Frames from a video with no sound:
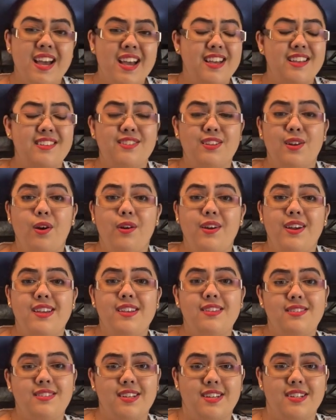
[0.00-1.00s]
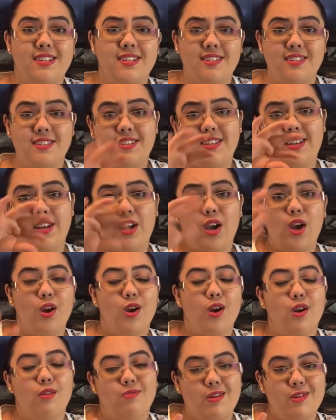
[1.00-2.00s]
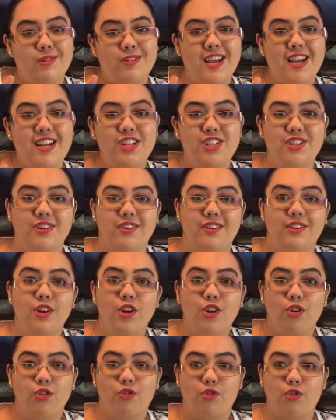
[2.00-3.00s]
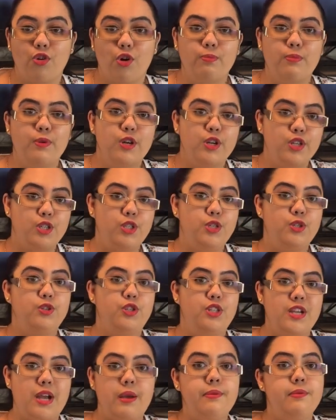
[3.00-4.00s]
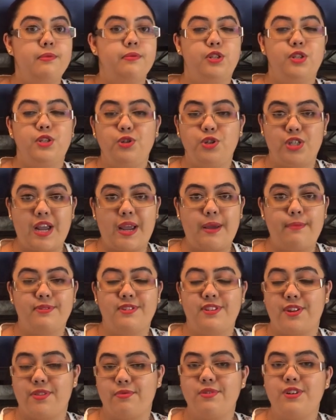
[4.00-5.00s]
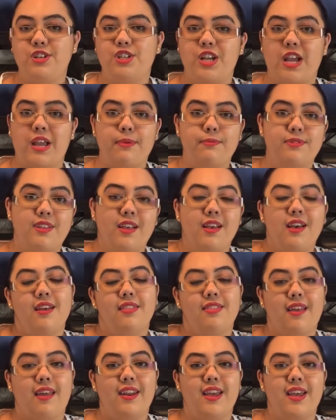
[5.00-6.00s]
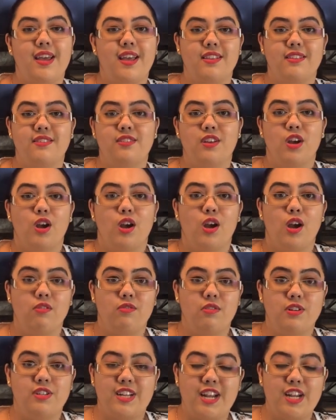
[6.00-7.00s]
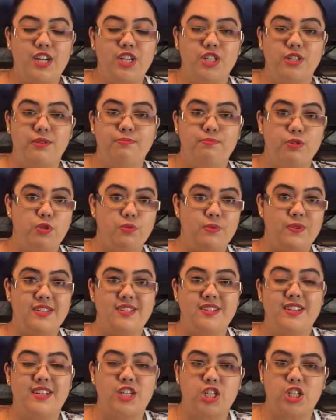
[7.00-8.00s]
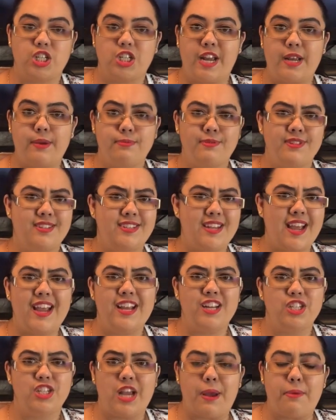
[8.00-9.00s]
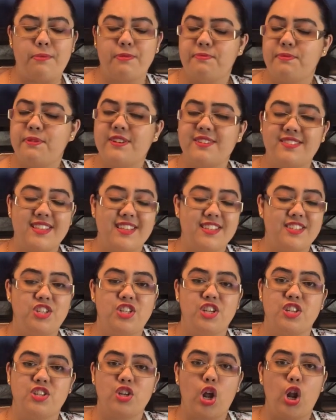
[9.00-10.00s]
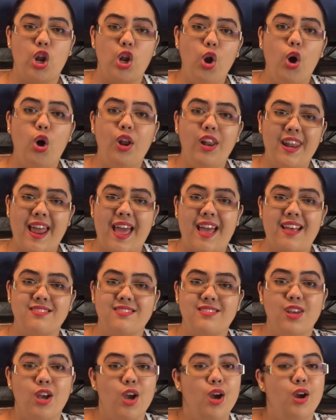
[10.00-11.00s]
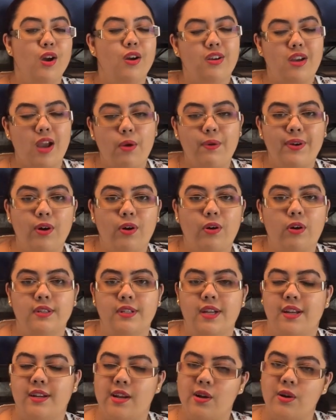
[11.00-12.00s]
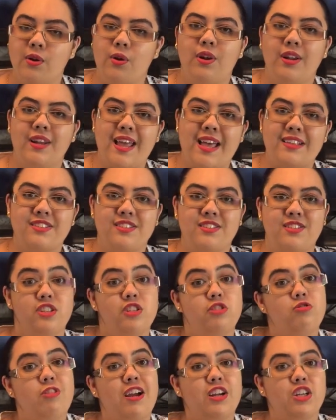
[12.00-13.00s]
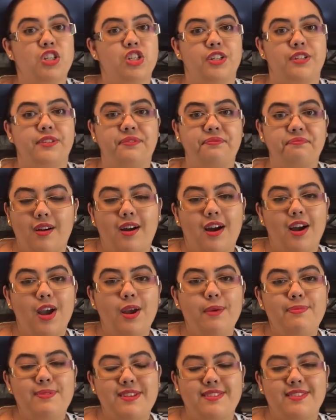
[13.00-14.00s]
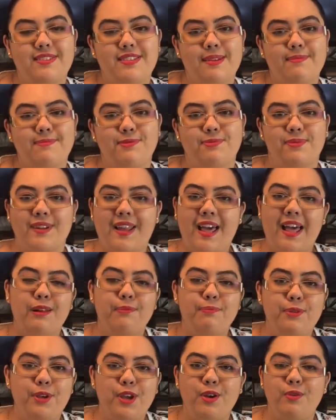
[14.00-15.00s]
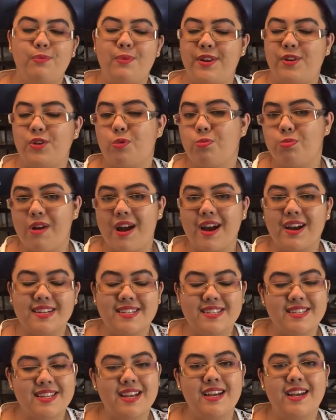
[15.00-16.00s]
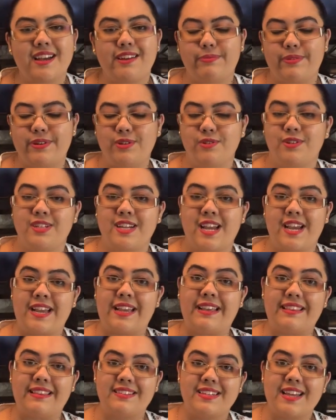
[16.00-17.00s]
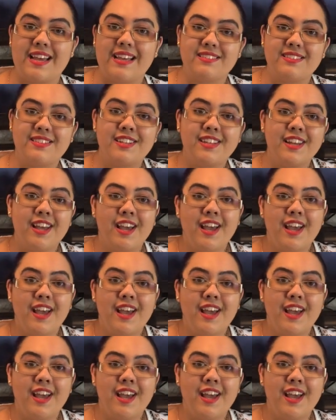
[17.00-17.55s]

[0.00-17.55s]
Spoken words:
It's a lot easier to see a rotation from 2 shapes to 3 shapes than it is a rotation between 6 shapes to 8 shapes, because there's just a lot less going on and a lot less distraction. I hope these tips will help you when you're practicing and when you're taking the test.